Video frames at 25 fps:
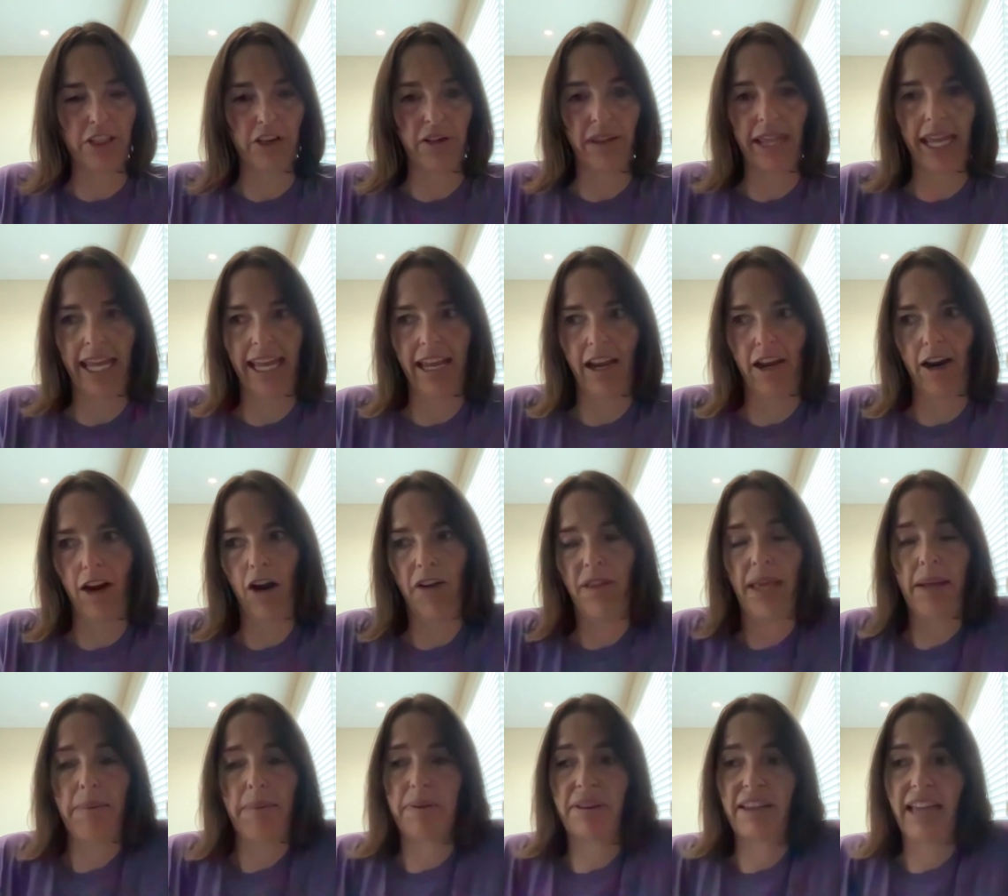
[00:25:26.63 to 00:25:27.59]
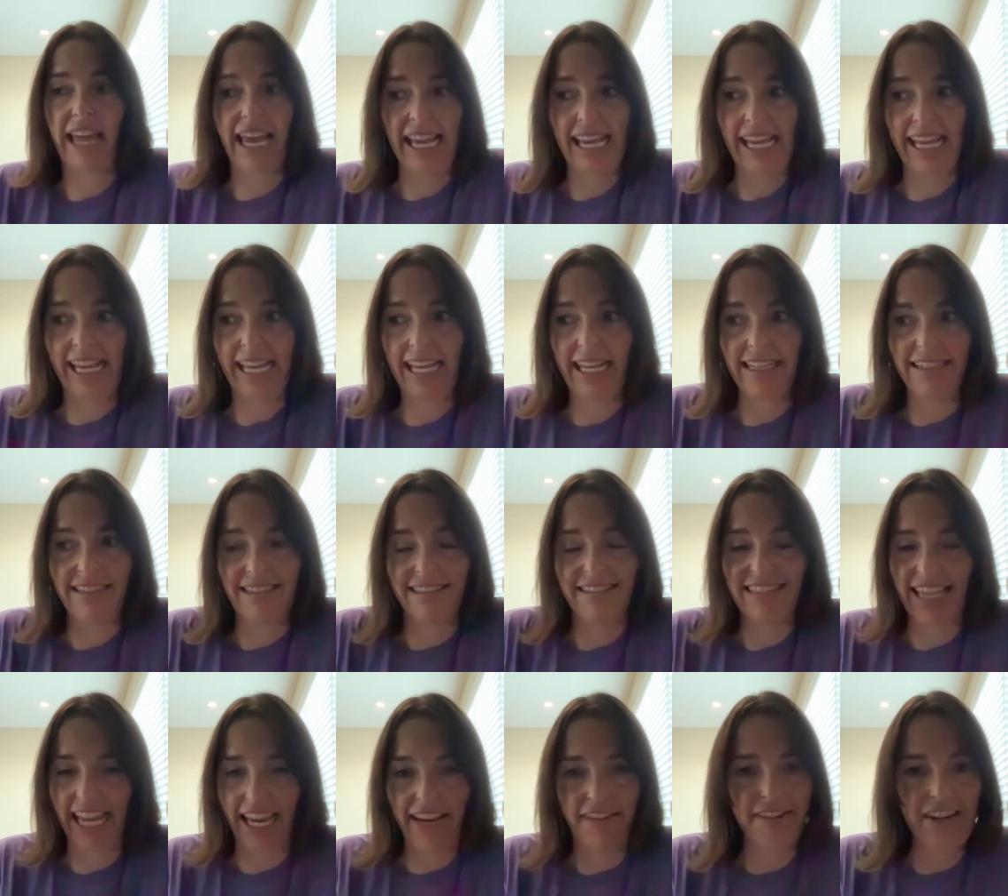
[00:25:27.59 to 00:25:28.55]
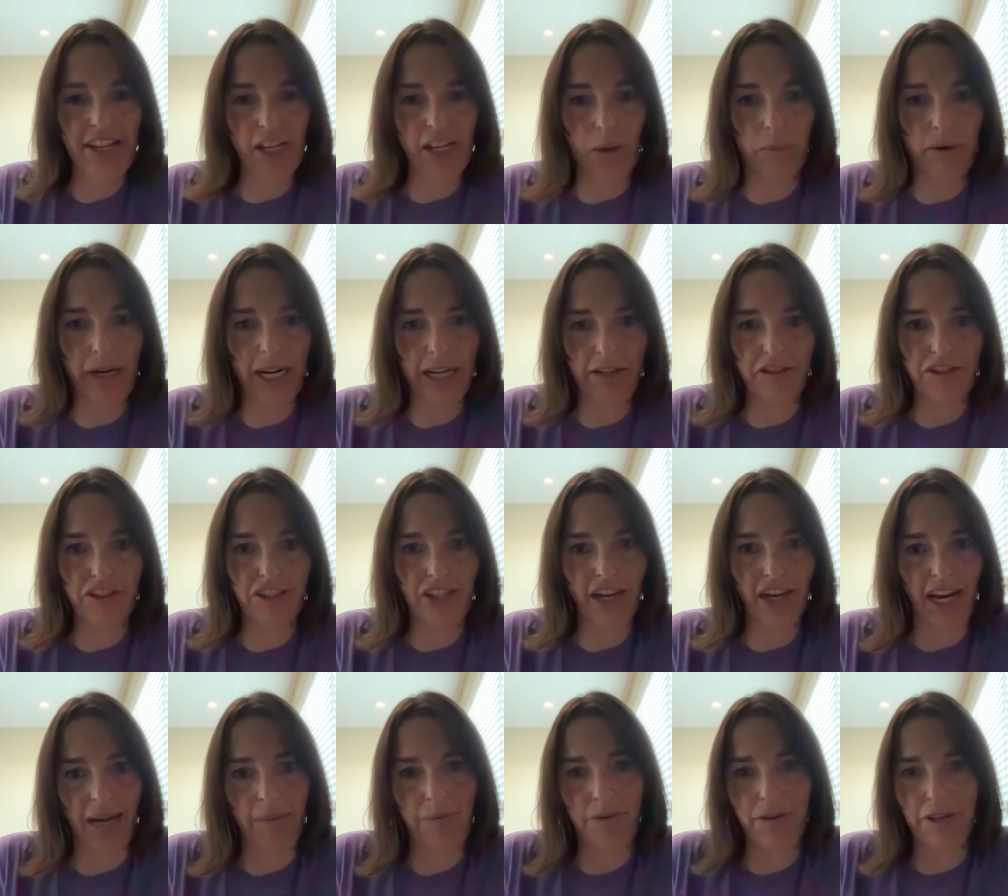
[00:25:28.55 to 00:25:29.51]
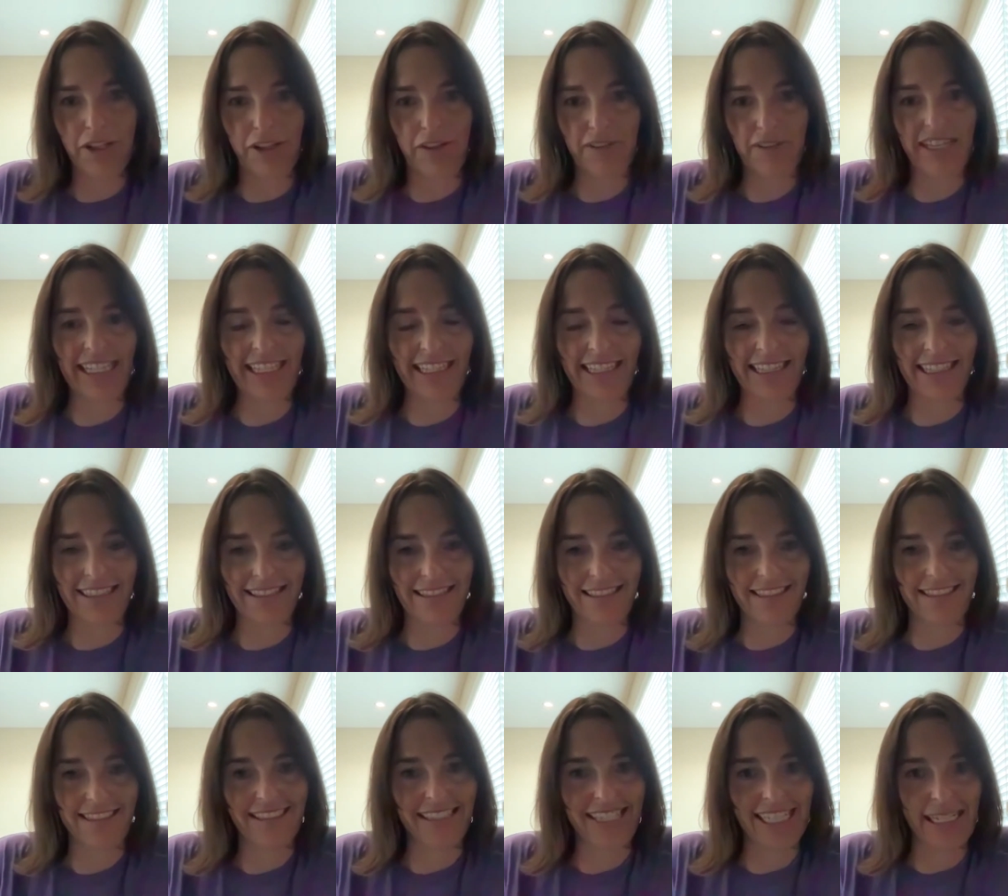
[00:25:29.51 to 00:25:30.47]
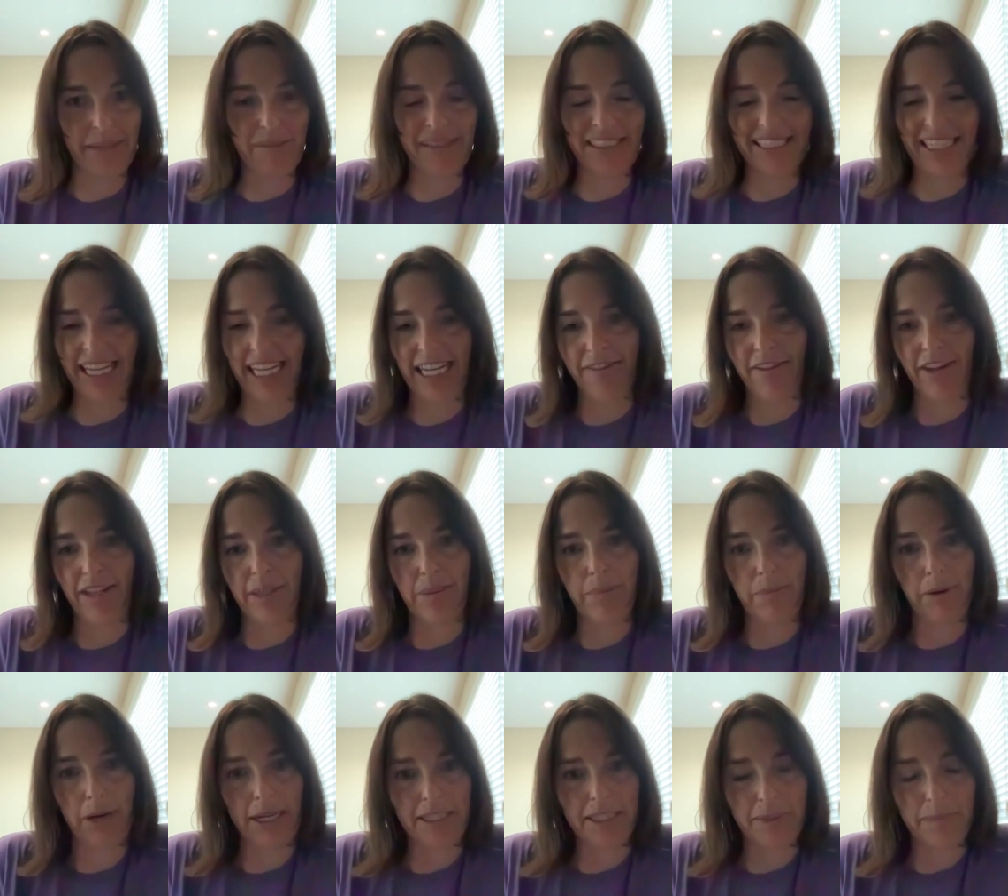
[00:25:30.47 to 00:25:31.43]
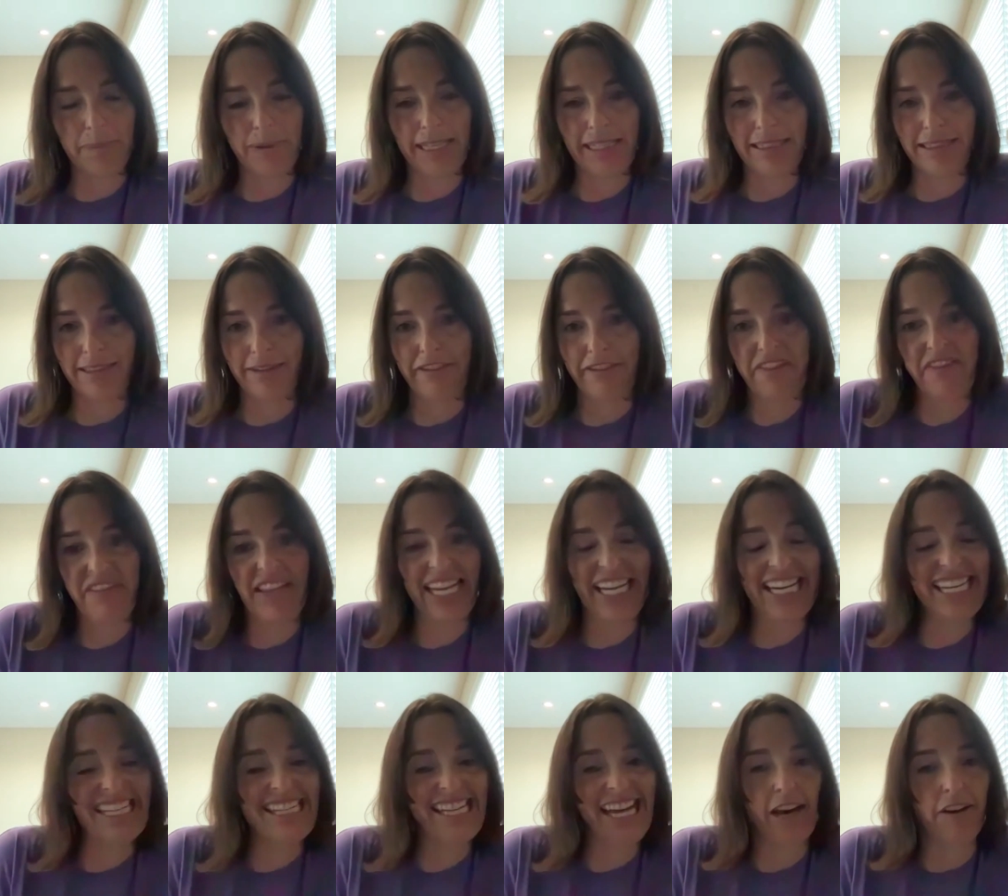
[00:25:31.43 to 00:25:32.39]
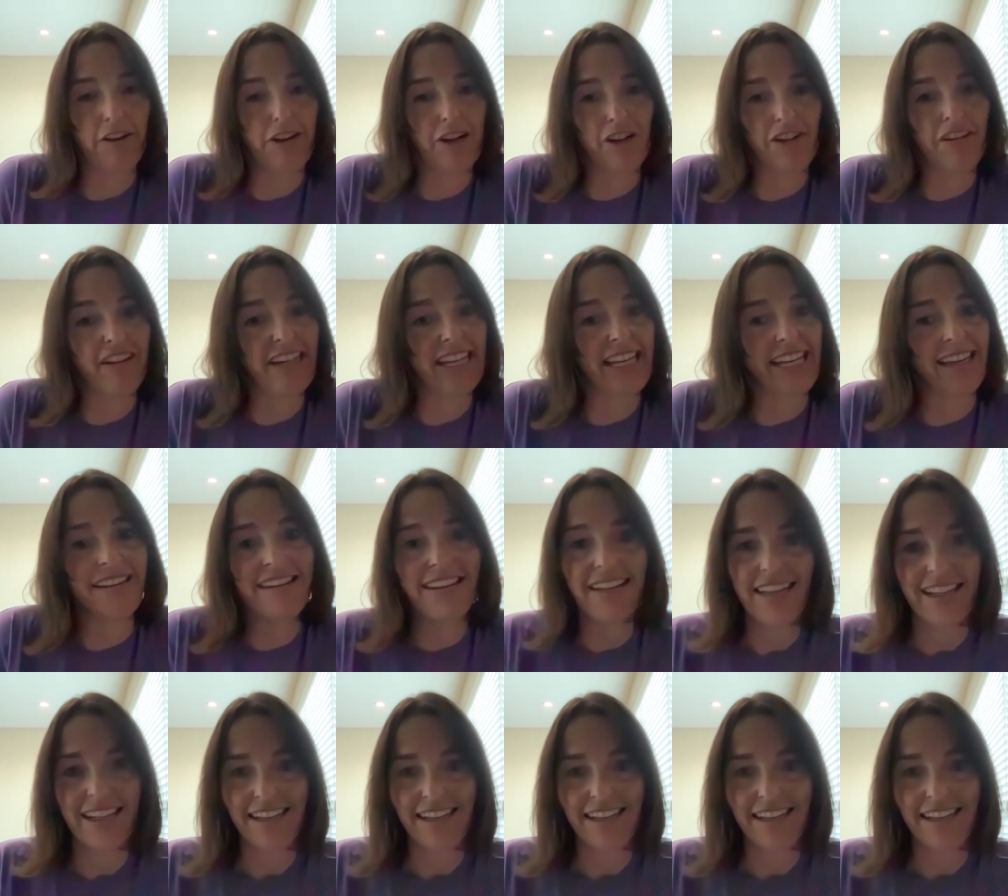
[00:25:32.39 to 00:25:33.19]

Are they are they playing to save Neal Brown's job, or do you think that this is a team that's kind of on the precipice of if they get down early?